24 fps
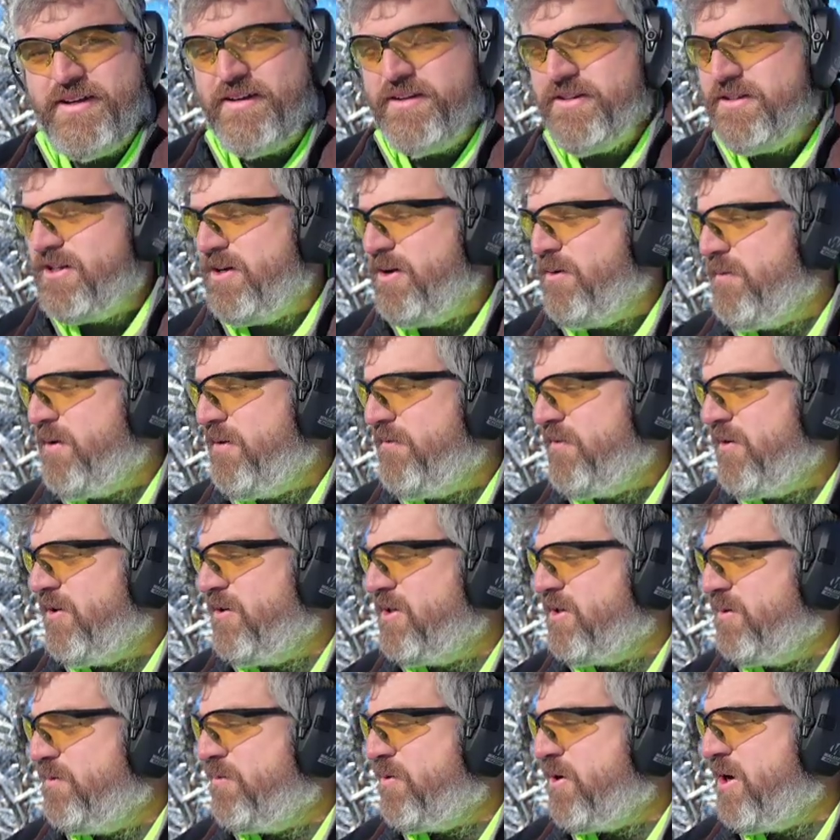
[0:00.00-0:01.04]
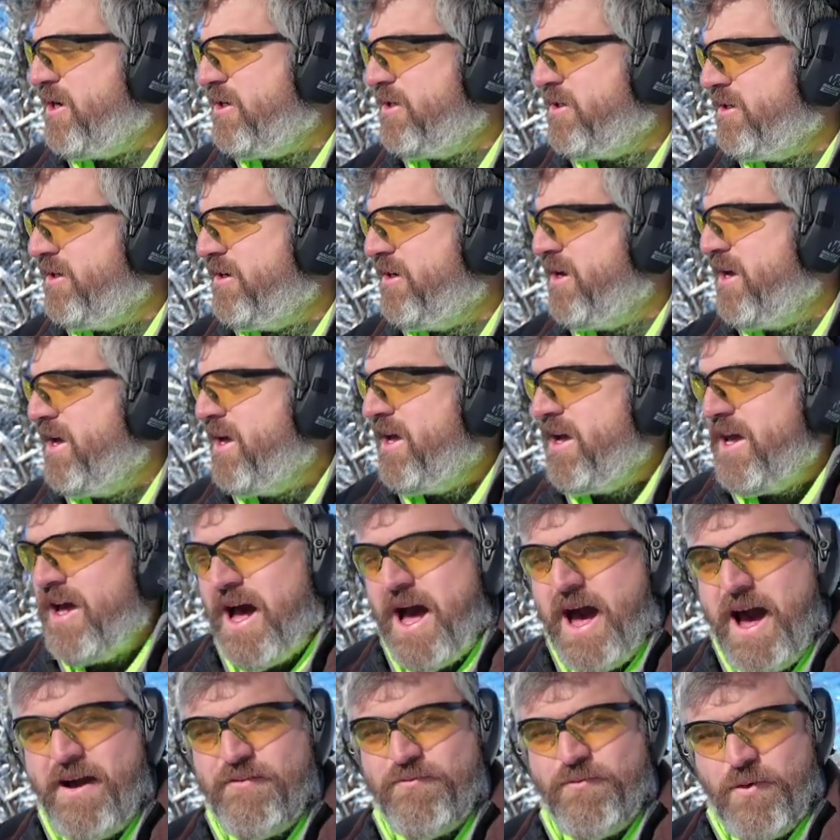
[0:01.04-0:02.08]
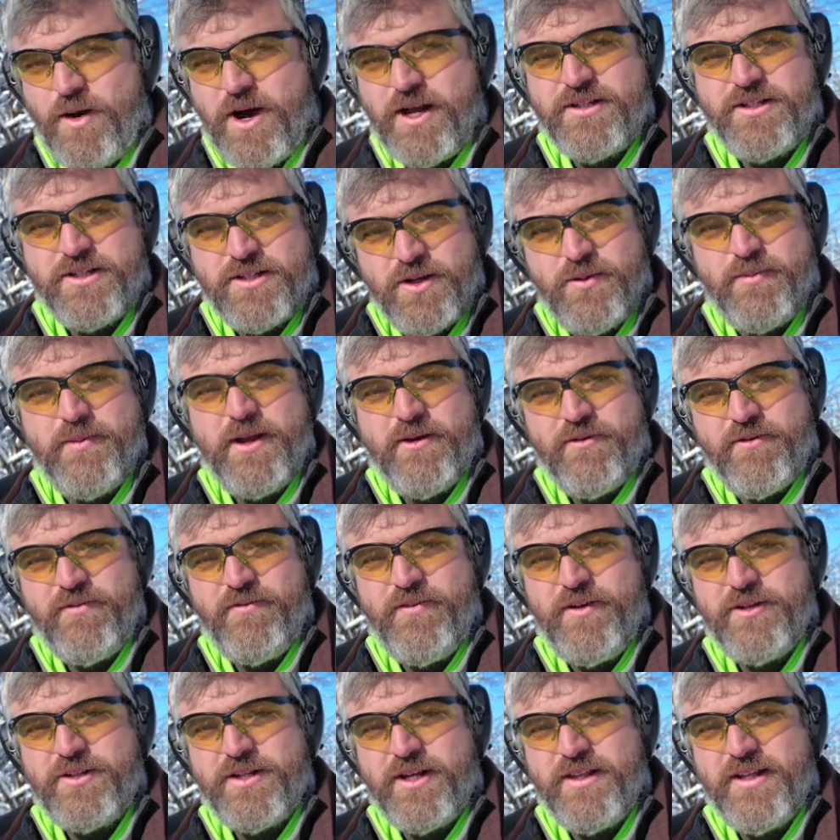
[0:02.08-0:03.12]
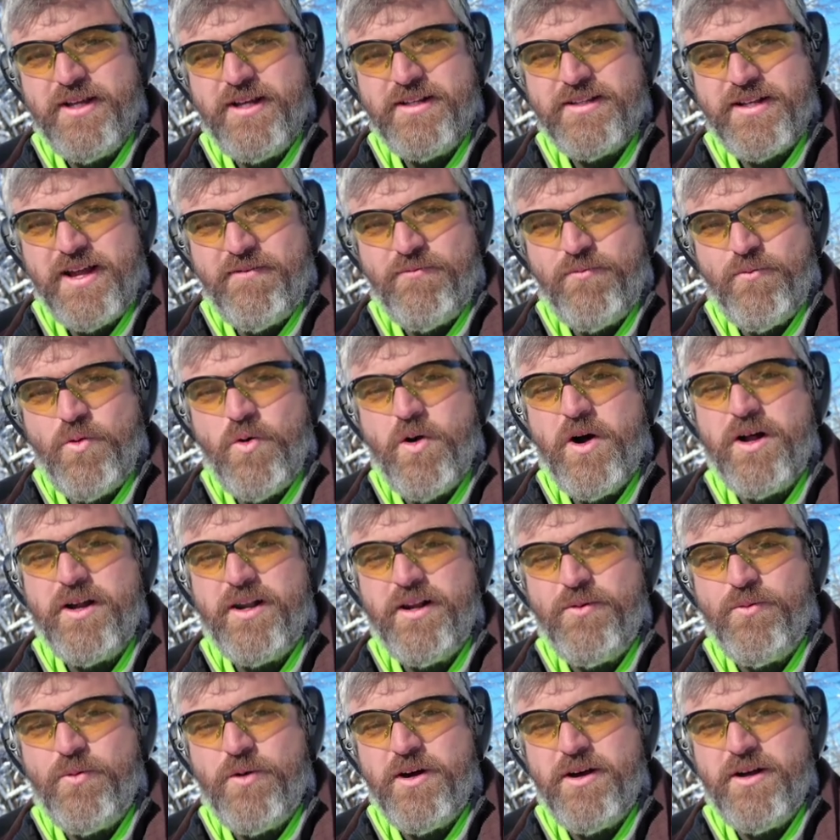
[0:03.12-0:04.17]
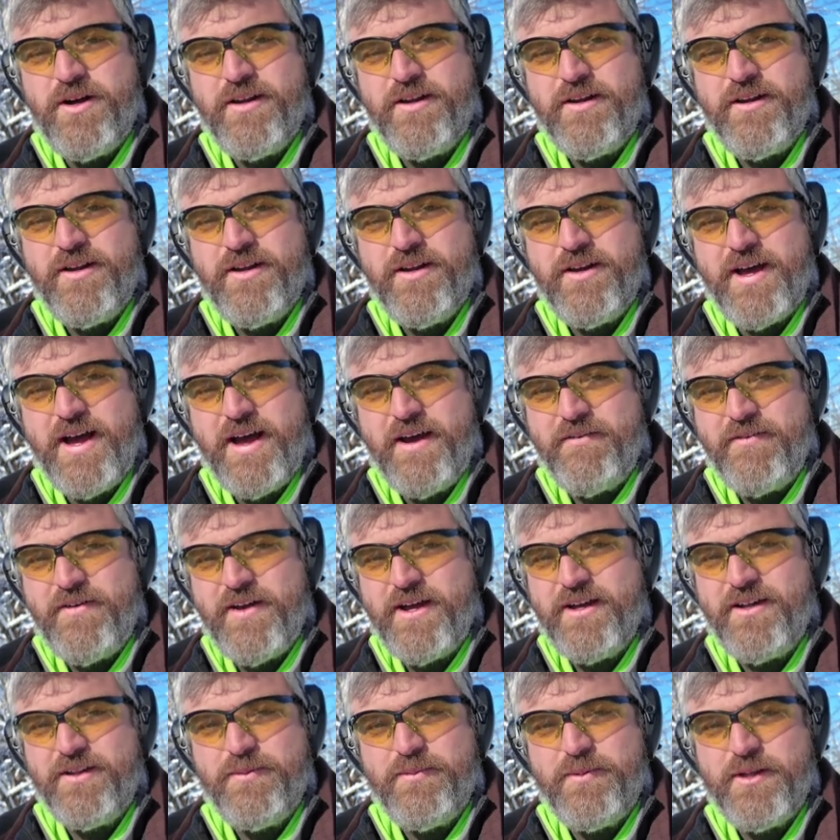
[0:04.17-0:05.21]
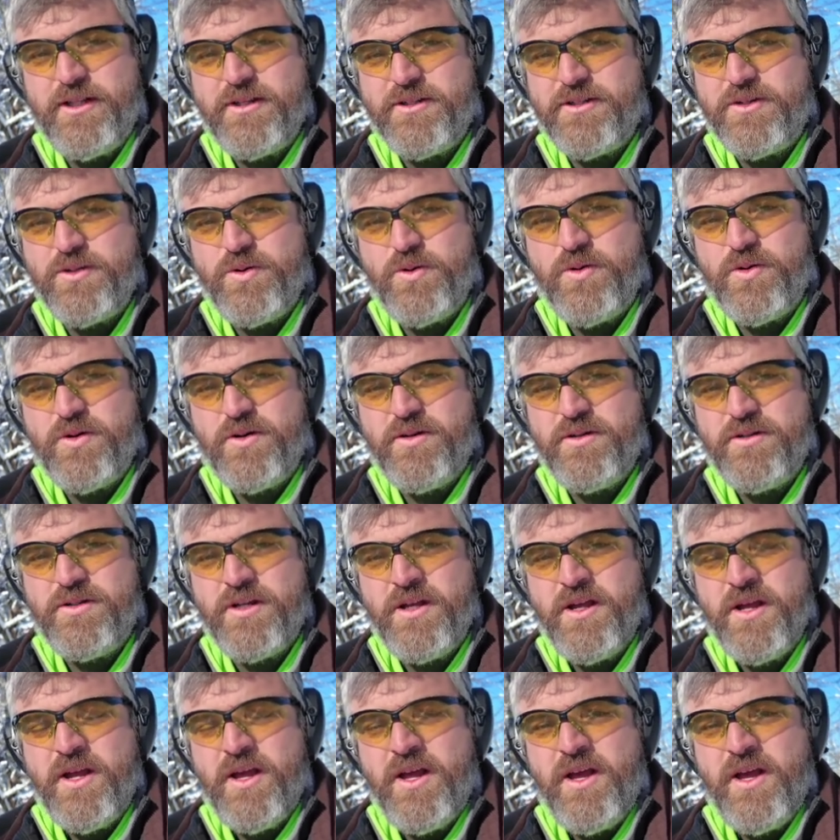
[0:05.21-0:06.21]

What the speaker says: So my first impression, I've watched so many reviews on these. I've wanted one. I've held them in the stores.